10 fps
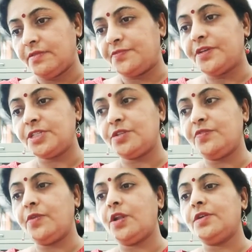First
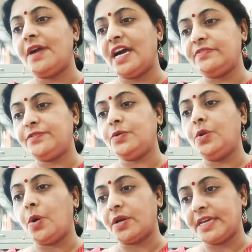of all, you have to
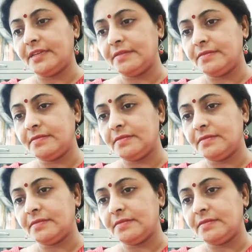log in,